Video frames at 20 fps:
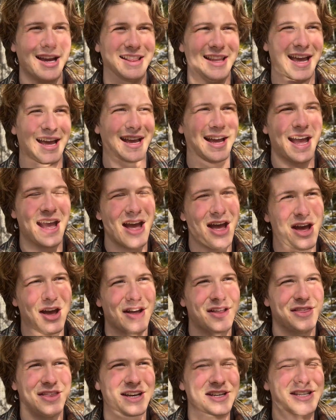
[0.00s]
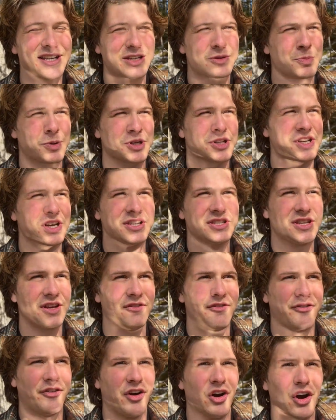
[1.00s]
Like, this has
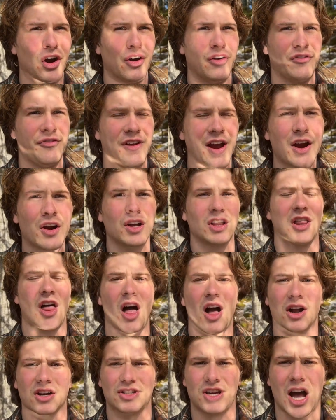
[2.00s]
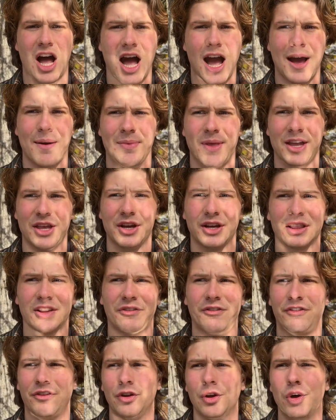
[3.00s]
persisted for a very long time, that you get the
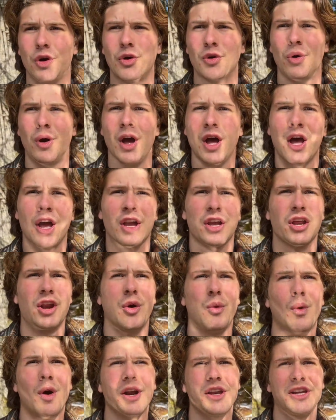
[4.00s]
flu, you know, 1